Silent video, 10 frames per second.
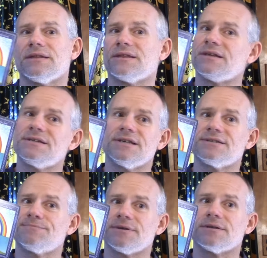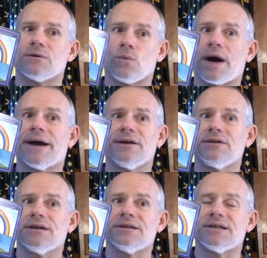this has been a
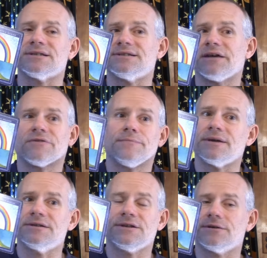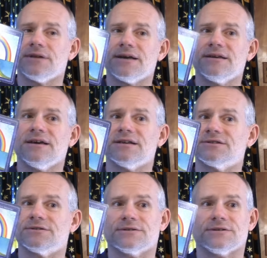while and it's never been to your liking.
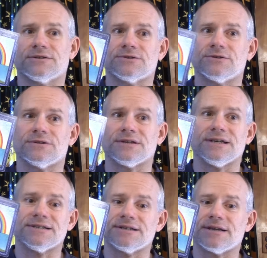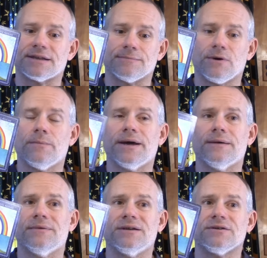It's certainly isn't at the
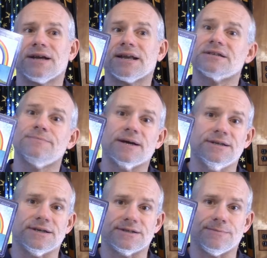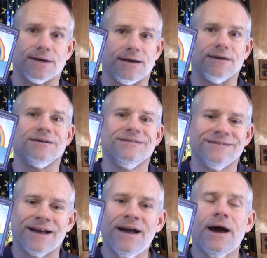moment, and you're not expecting it to be.
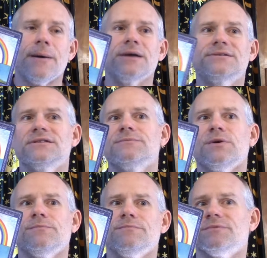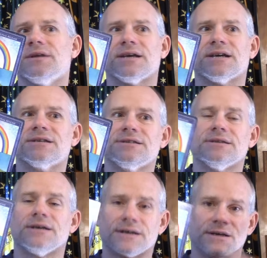It's just about like ex
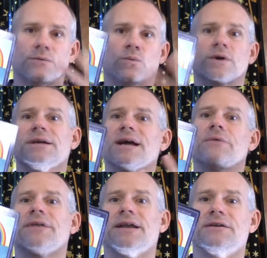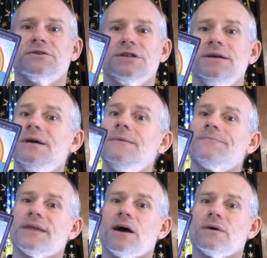working out that energy.
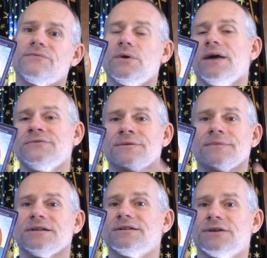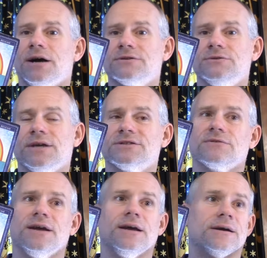Now, if you have somebody to talk to, that's
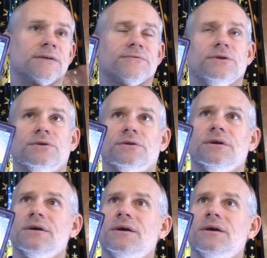great. If you're,